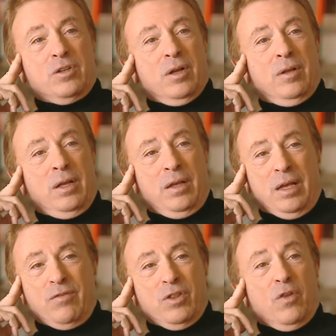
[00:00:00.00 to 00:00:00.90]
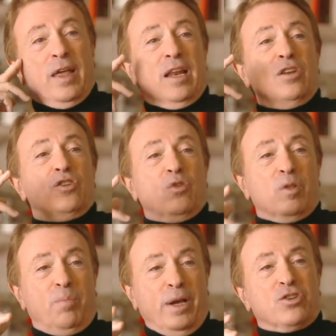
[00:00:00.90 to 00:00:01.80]
been even though they didn't do
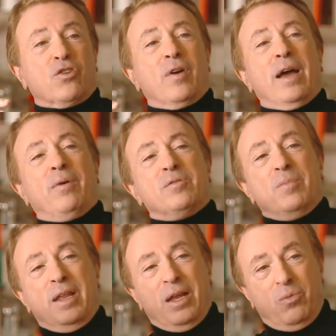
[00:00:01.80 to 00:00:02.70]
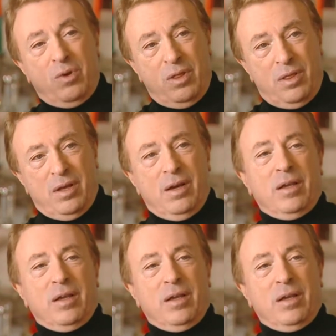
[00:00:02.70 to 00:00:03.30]
the picture, I was meeting with,